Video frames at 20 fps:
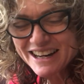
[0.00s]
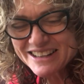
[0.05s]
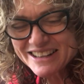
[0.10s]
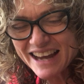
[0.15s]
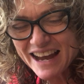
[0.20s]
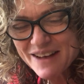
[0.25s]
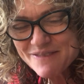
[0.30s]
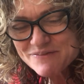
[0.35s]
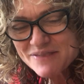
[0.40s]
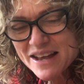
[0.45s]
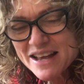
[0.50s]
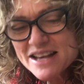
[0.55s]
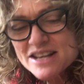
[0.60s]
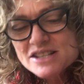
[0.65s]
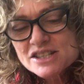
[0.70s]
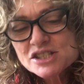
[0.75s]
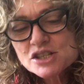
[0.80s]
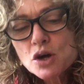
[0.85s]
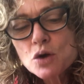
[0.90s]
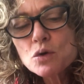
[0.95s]
Okay,
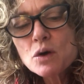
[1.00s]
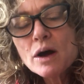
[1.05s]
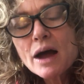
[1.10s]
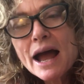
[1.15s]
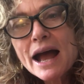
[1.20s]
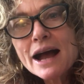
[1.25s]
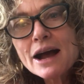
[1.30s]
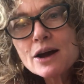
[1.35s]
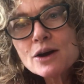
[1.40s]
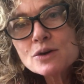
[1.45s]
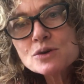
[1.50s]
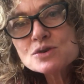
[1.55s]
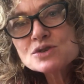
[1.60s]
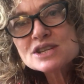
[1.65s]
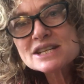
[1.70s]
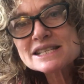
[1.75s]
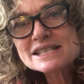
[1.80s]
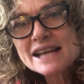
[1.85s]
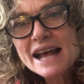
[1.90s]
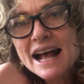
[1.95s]
so how
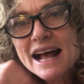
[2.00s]
does